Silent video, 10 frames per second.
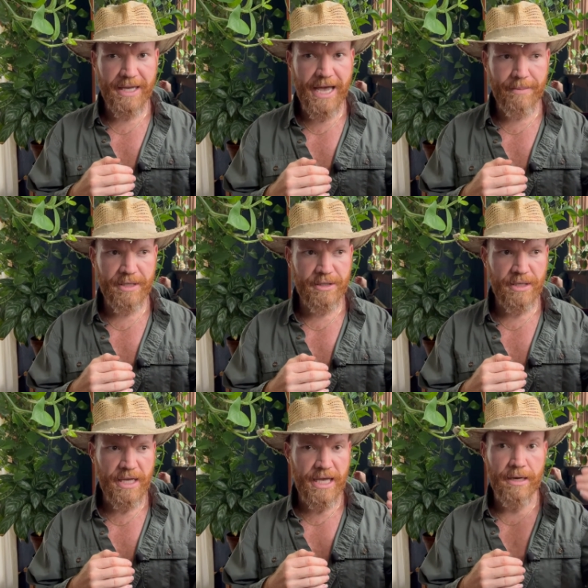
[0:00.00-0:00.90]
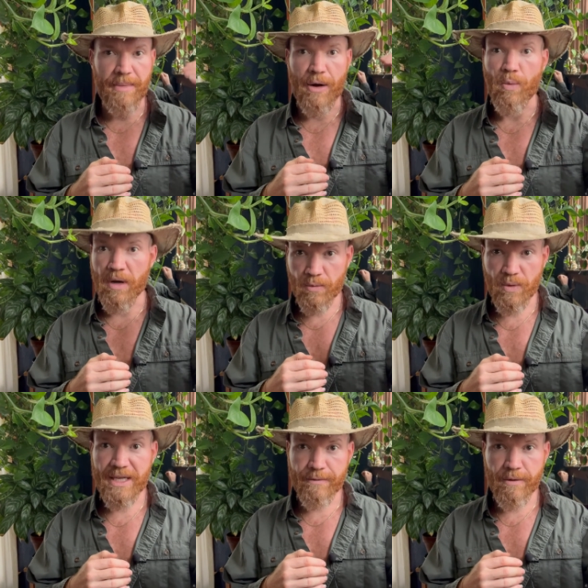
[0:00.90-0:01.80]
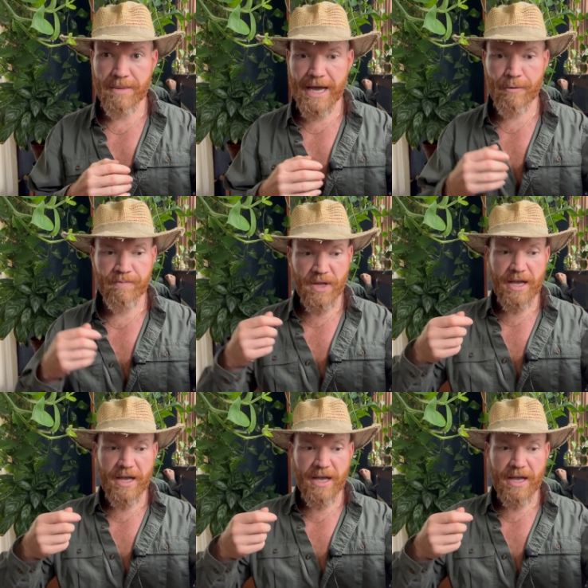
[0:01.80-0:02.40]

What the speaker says: cabbage in about 1 week from now,